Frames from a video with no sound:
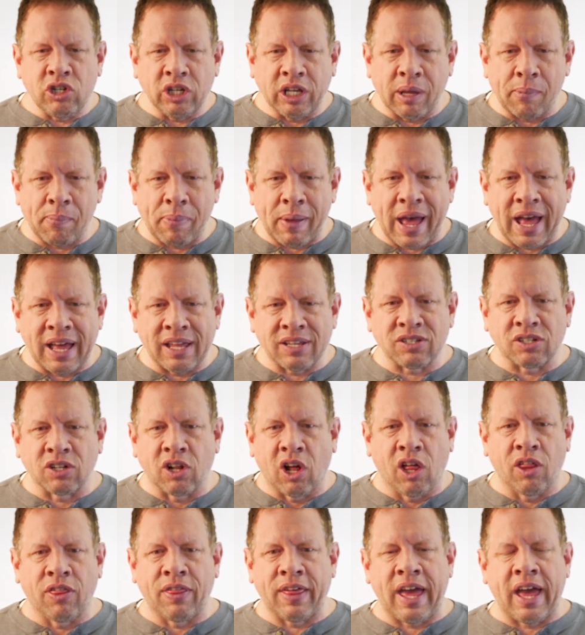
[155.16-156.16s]
you get past
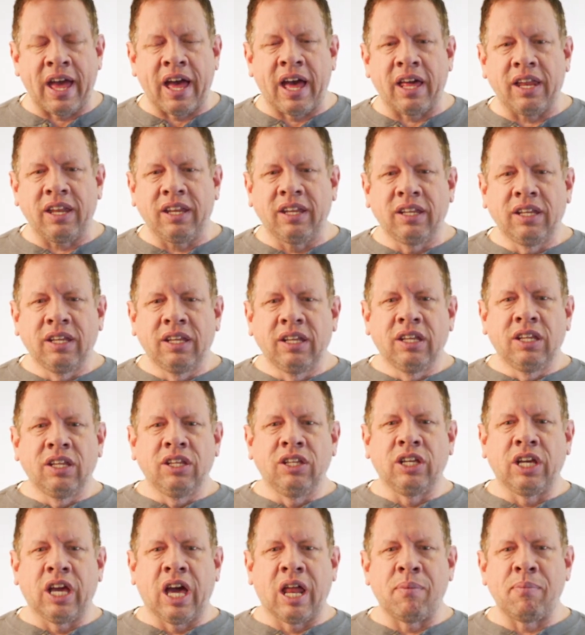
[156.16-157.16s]
all that,
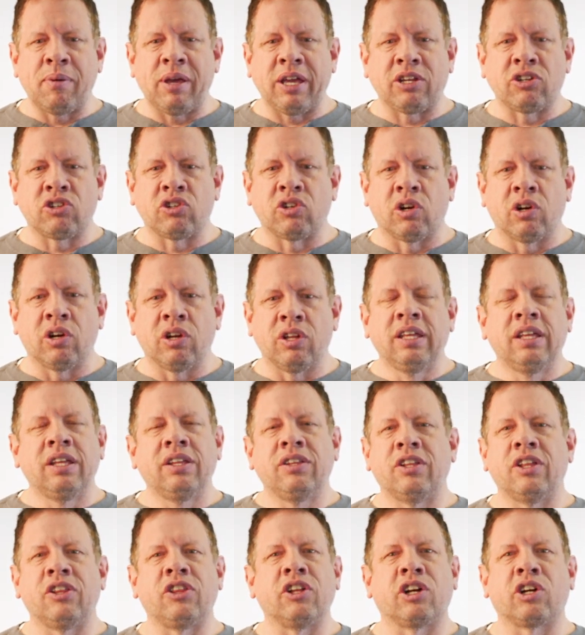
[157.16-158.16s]
you got to make sure
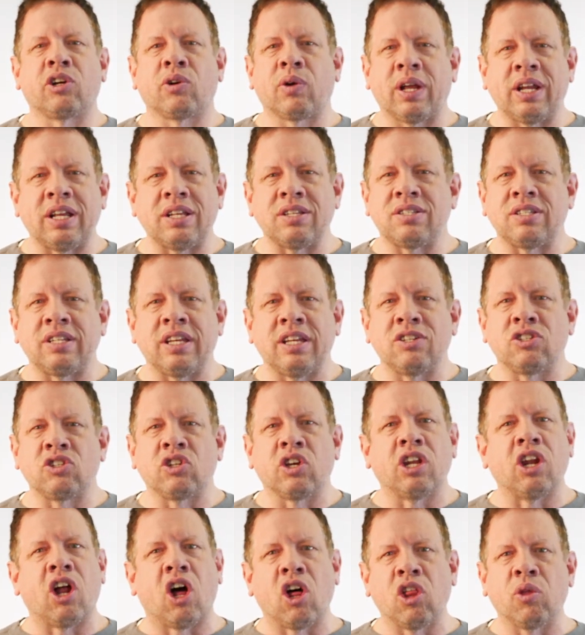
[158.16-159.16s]
that their credit stays
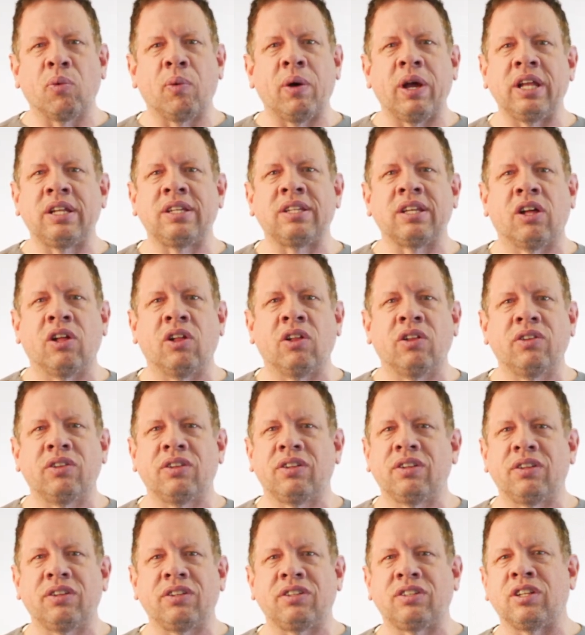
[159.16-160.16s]
good all the way
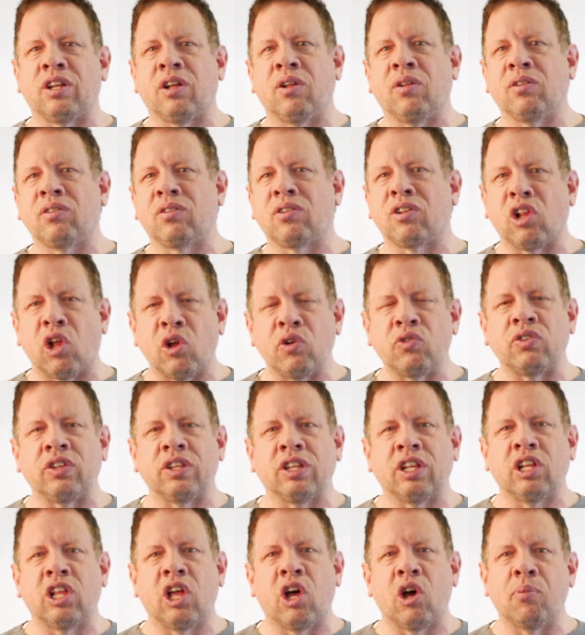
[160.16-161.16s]
till till closing
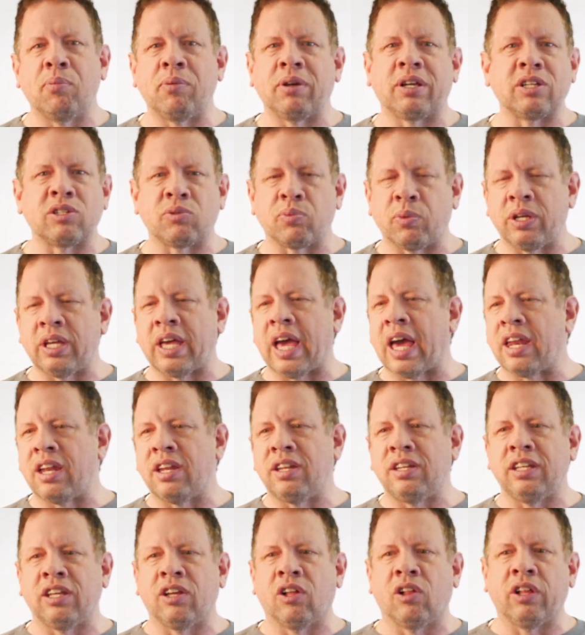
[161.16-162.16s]
the loan because we had
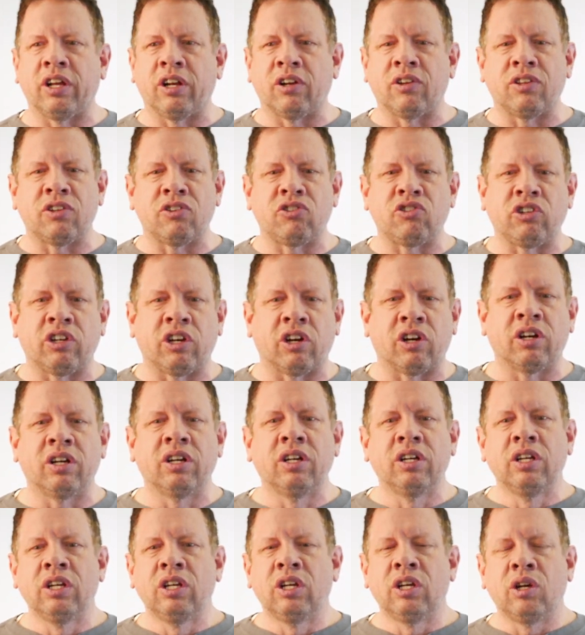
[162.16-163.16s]
a deal here this year
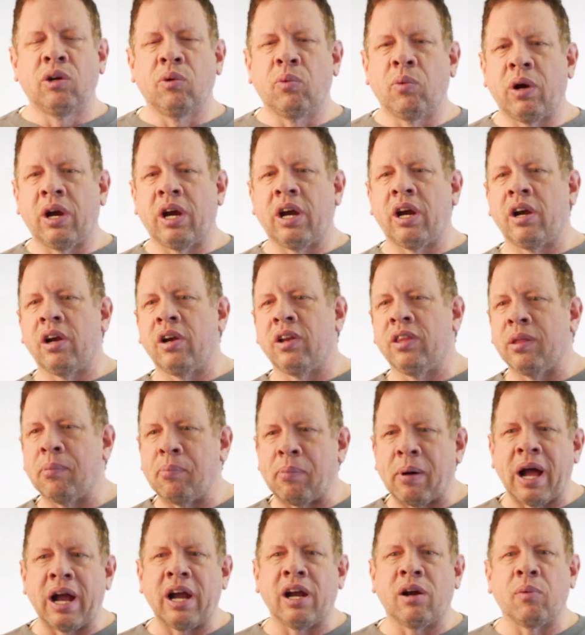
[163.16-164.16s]
where the
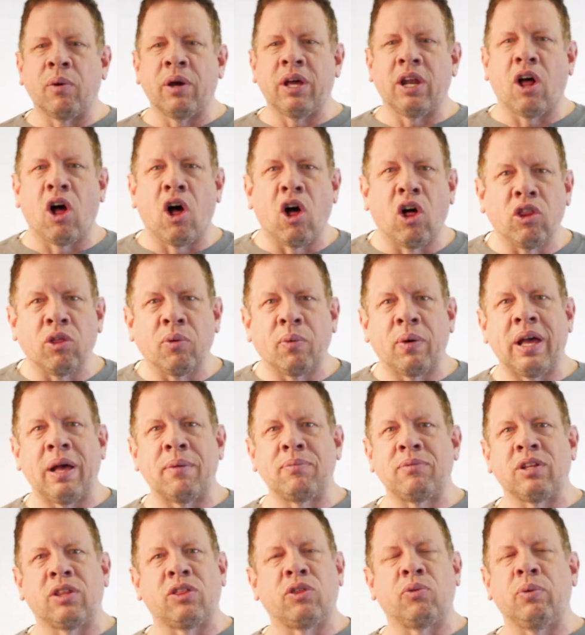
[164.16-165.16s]
buyer went all the way
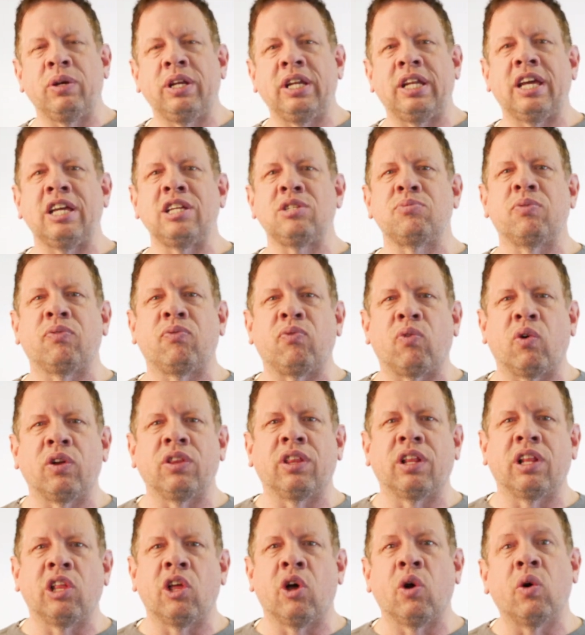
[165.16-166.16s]
up to three days before
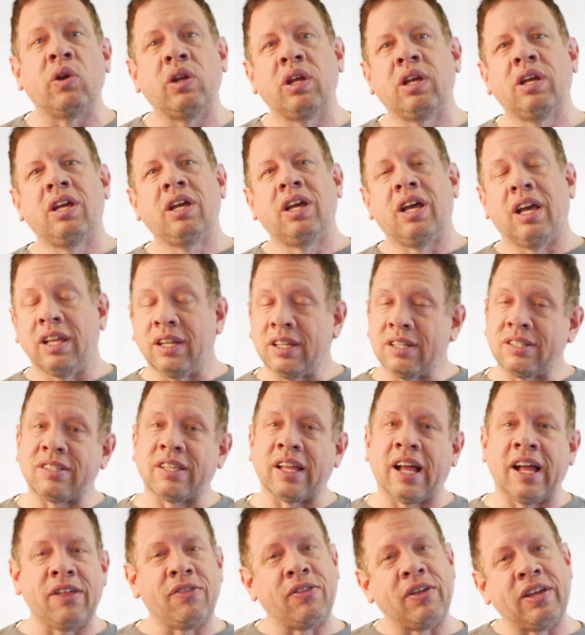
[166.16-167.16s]
the loan and
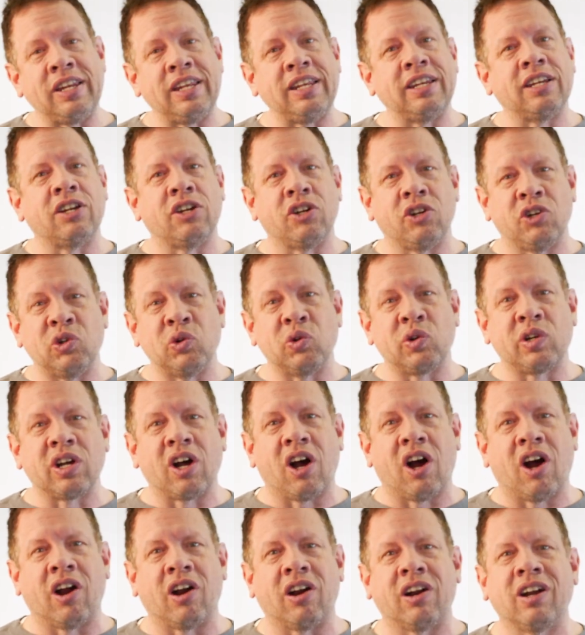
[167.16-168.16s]
decided they needed a new
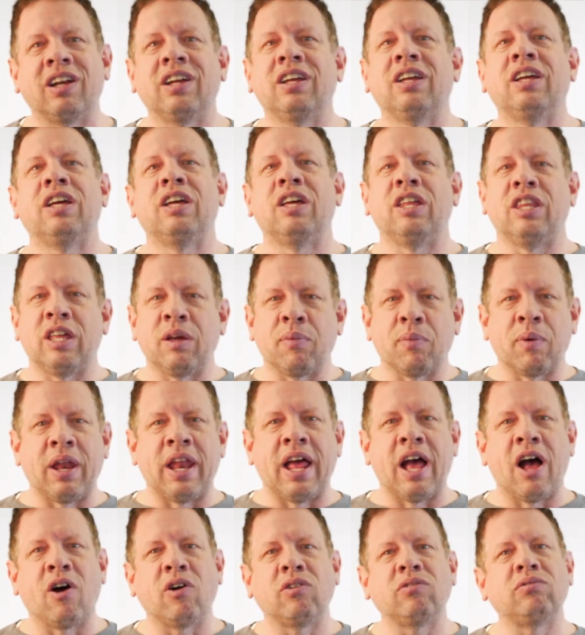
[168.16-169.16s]
car. They went
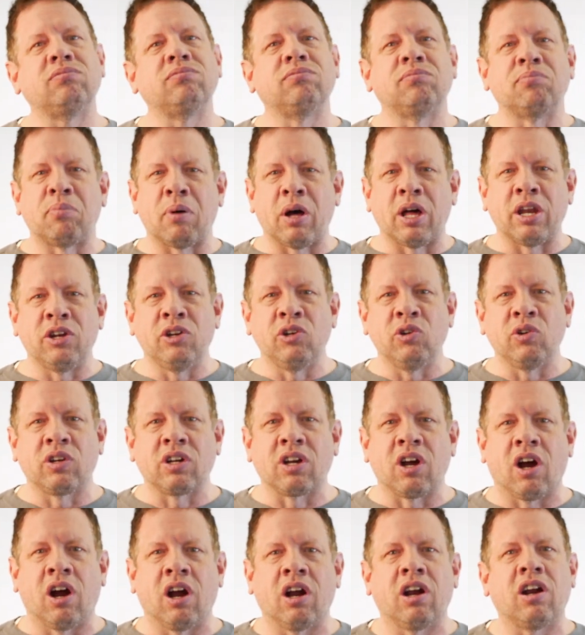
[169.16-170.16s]
out, bought a new
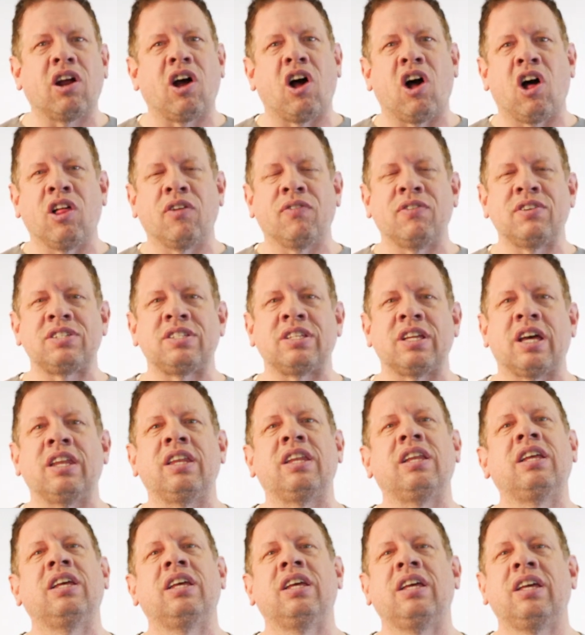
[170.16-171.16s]
car, all of a
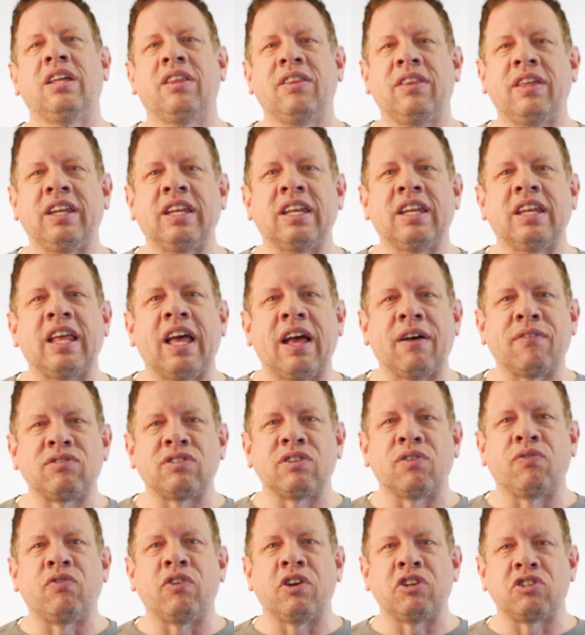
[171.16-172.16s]
sudden they didn't have
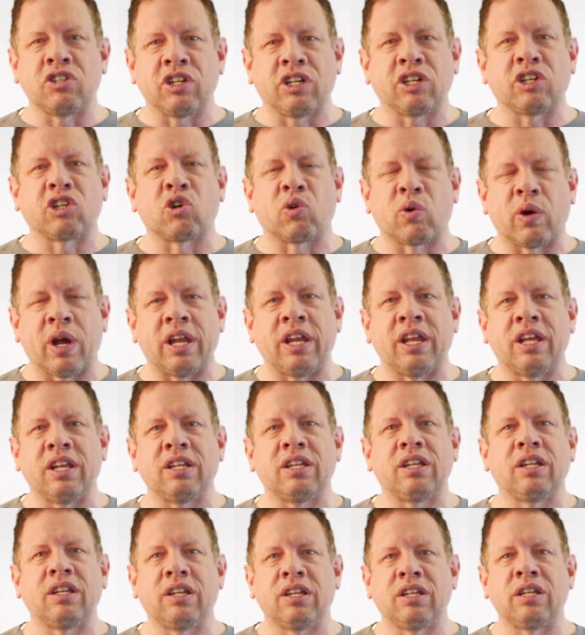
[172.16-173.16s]
sufficient
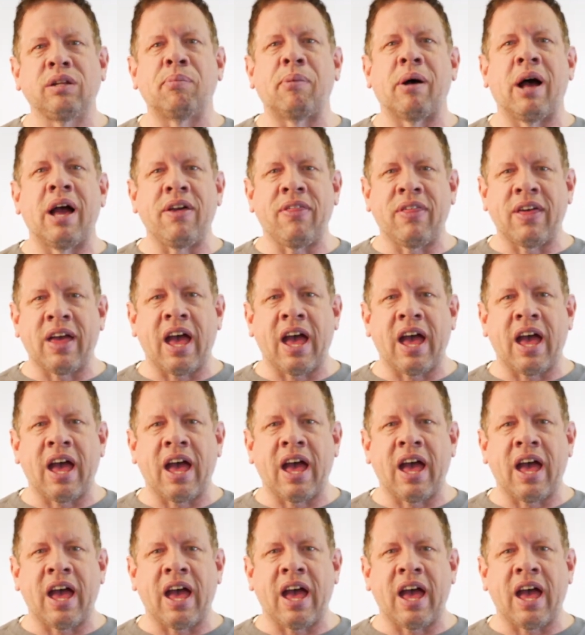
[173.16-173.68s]
credit to buy the